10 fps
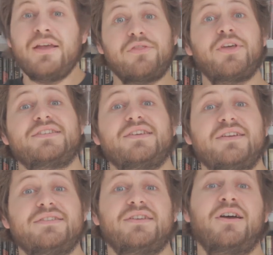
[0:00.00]
Thanks
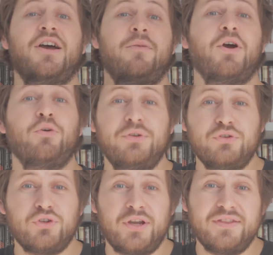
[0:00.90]
guys, I hope you
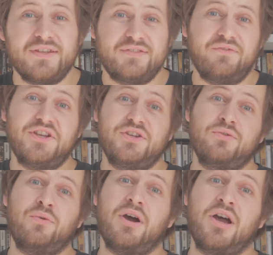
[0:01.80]
enjoyed this
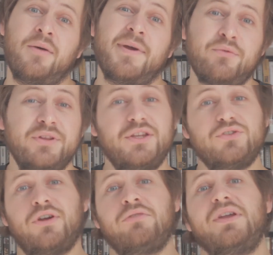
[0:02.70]
video. I really
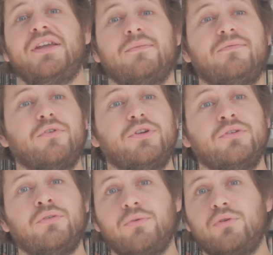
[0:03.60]
enjoy making them for
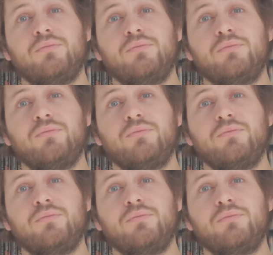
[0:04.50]
you.